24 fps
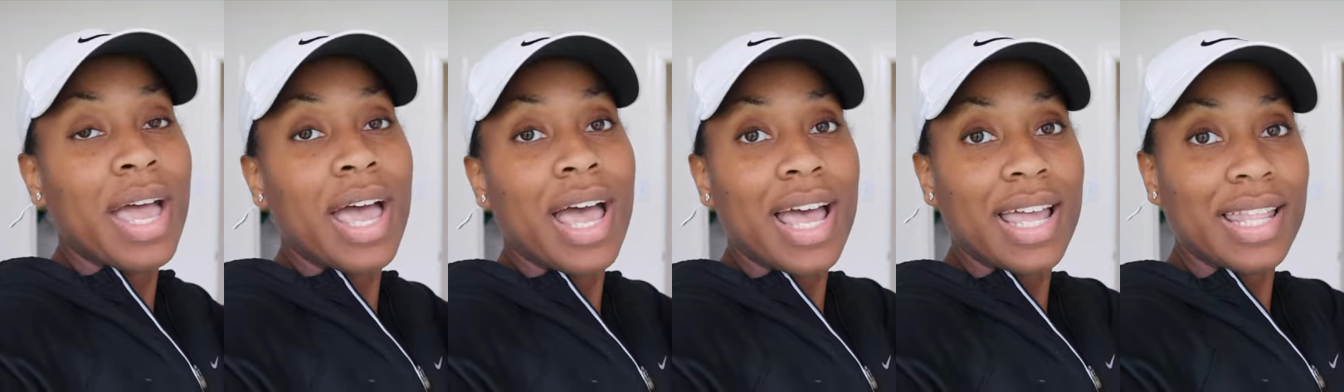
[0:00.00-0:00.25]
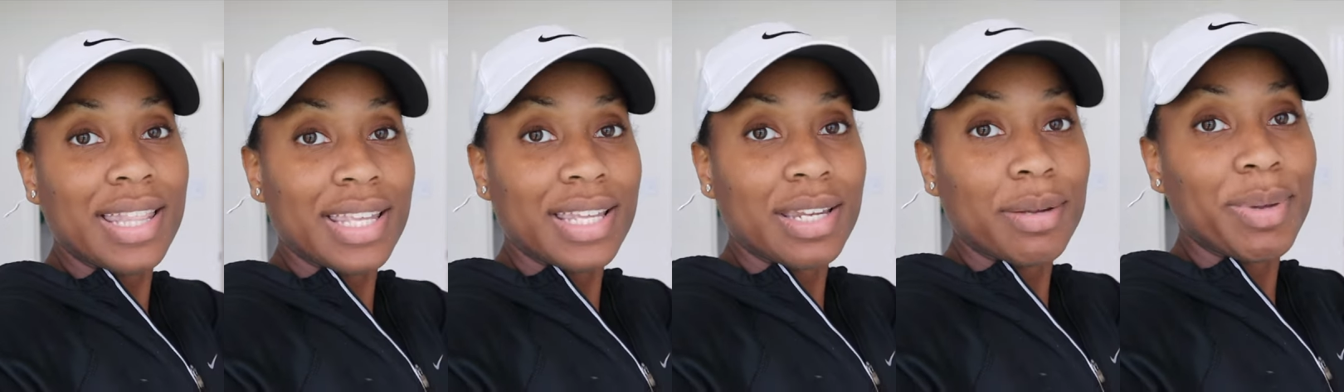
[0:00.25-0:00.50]

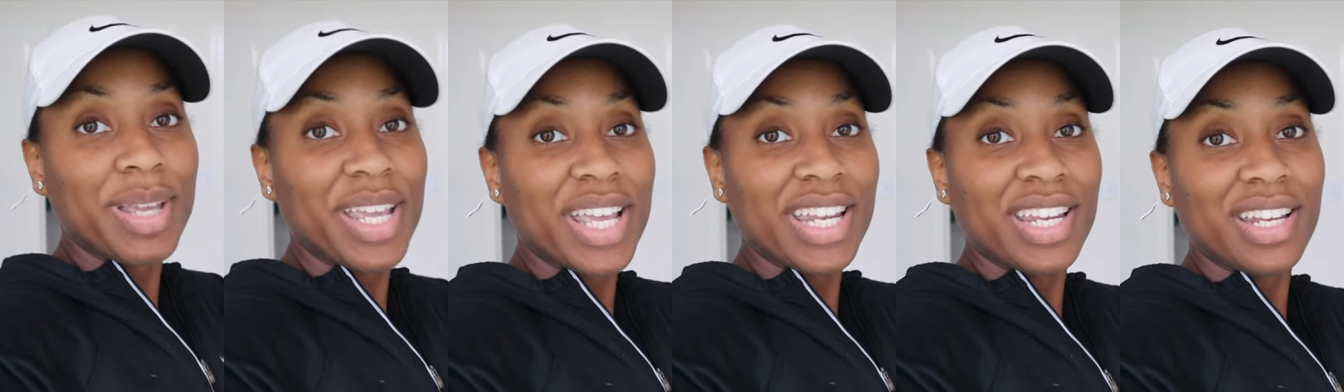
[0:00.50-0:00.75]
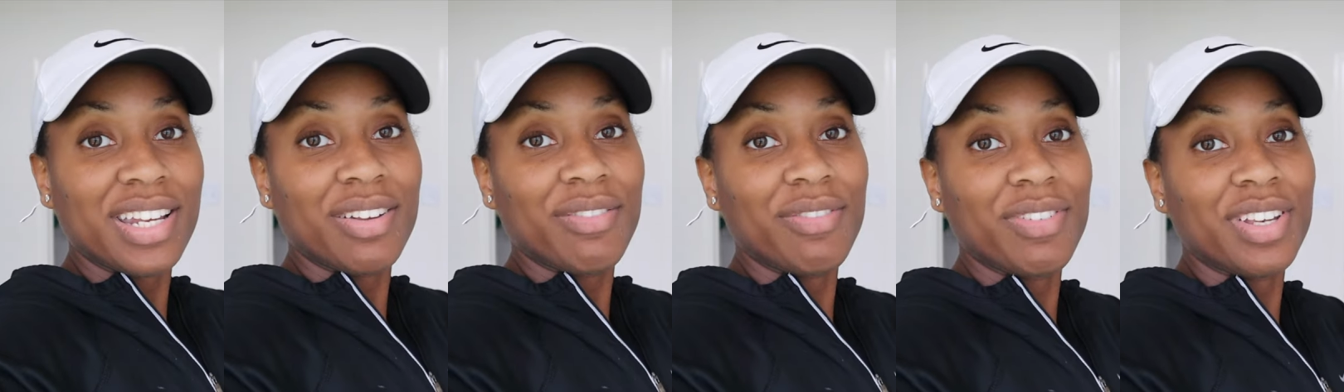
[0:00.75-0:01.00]
and then I'm gonna
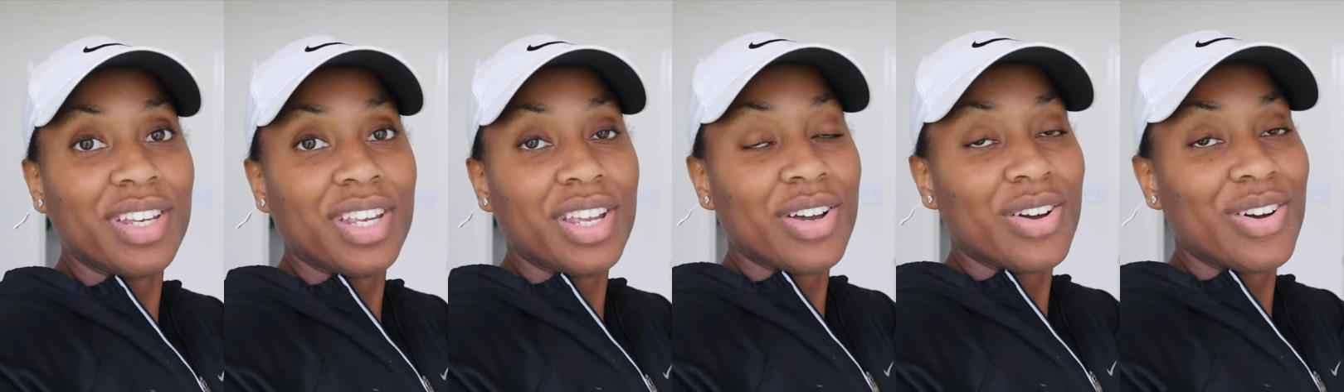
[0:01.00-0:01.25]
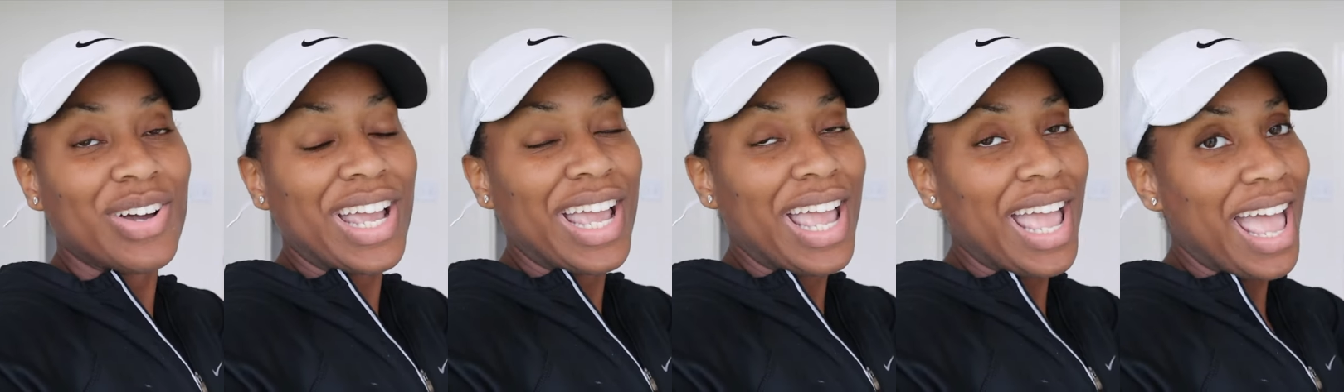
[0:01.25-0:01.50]
edit a
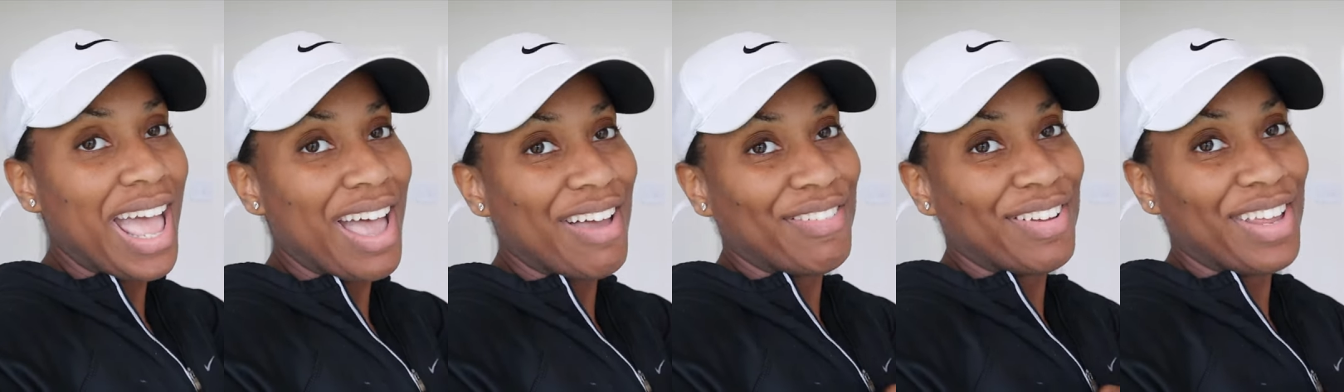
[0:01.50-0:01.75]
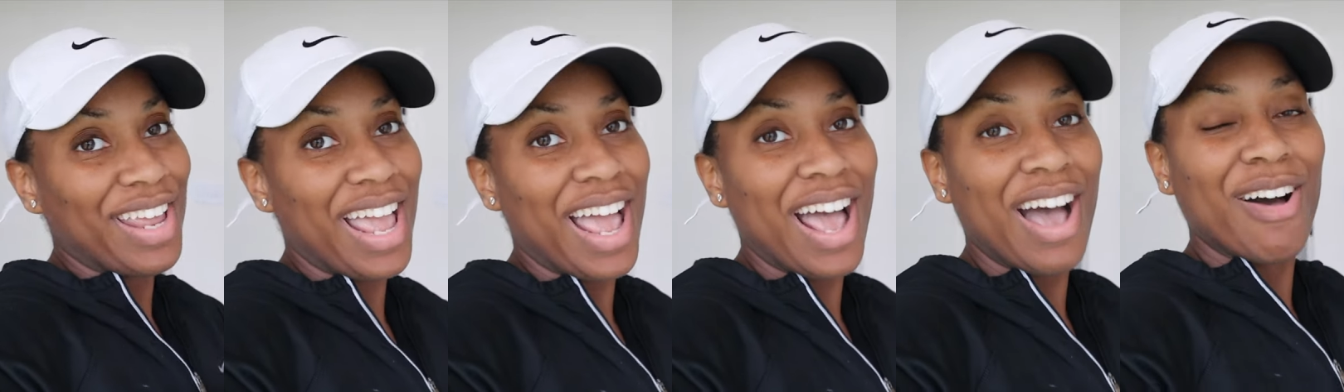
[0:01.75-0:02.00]
video and have
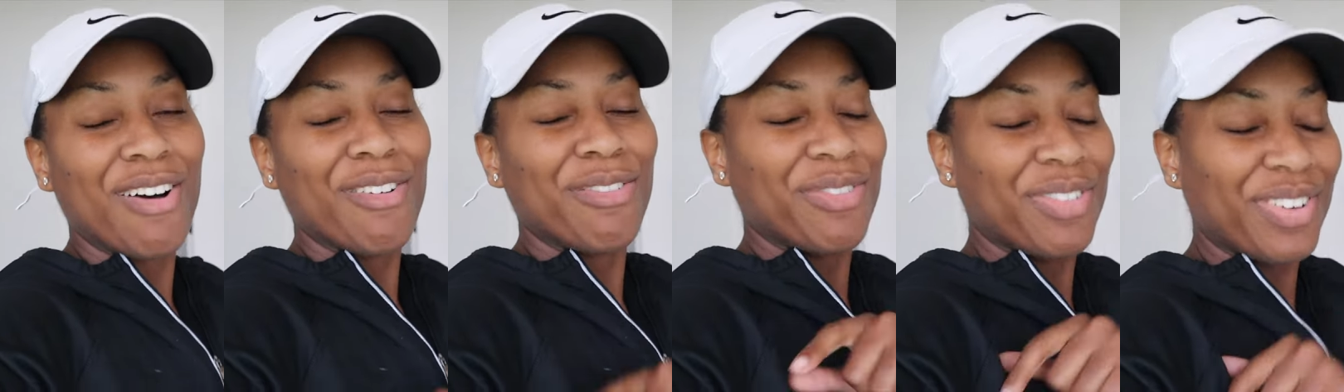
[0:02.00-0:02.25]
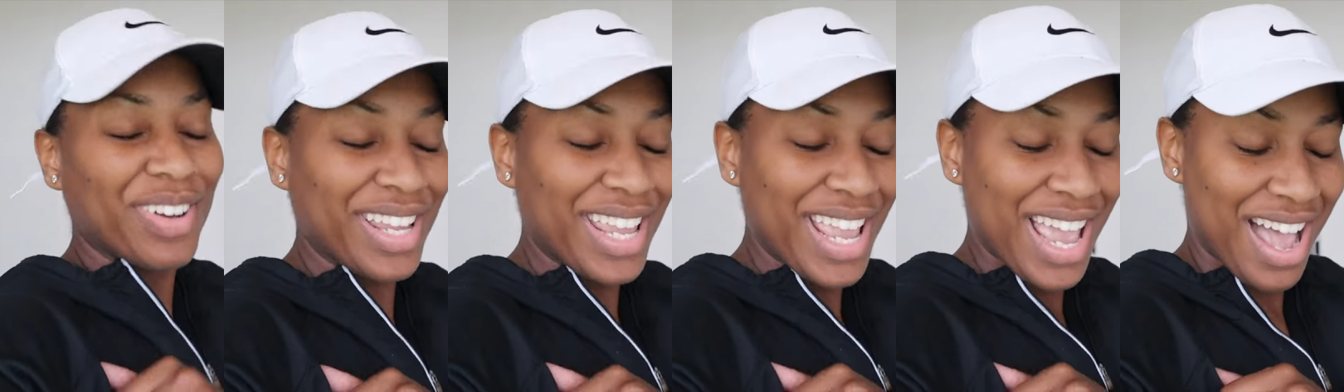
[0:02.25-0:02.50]
it out
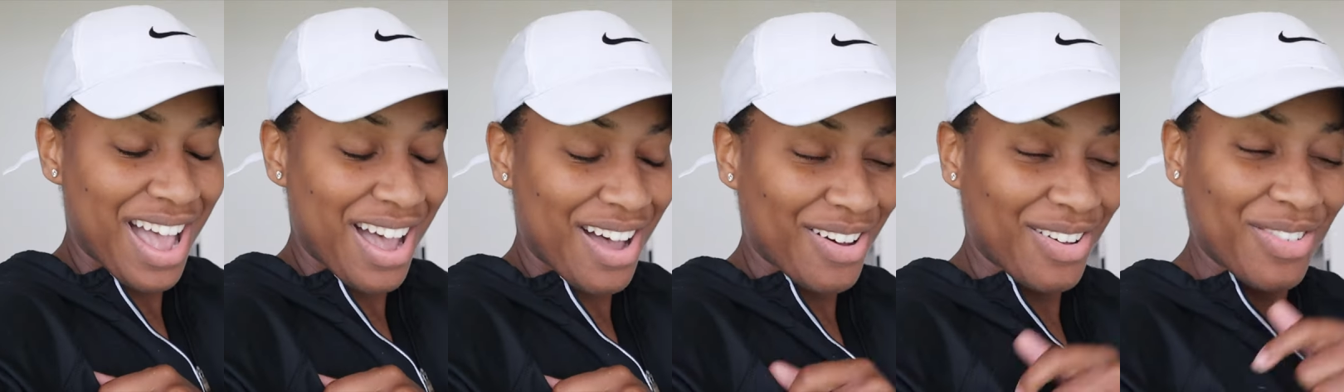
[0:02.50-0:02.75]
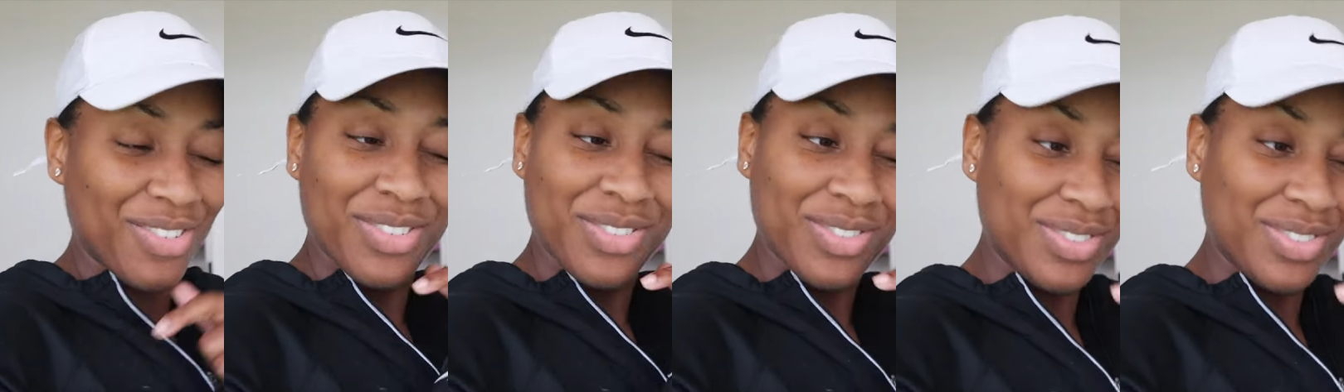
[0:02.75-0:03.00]
for y'all,